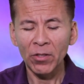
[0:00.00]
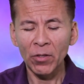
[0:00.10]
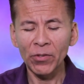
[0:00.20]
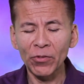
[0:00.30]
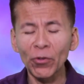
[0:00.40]

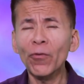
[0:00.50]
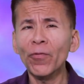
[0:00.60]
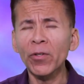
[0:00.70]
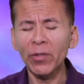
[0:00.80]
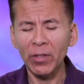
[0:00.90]
There is no
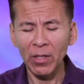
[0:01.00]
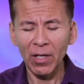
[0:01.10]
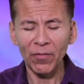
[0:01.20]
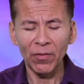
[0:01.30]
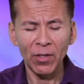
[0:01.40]
fear in
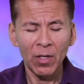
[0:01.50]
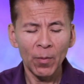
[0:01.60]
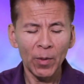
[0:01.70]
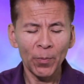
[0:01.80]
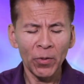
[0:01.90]
love.
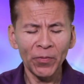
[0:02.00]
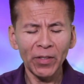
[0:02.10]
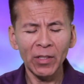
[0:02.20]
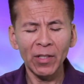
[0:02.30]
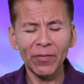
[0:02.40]
The
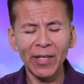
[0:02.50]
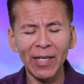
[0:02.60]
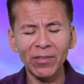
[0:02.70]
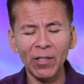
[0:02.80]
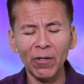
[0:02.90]
perfect love casts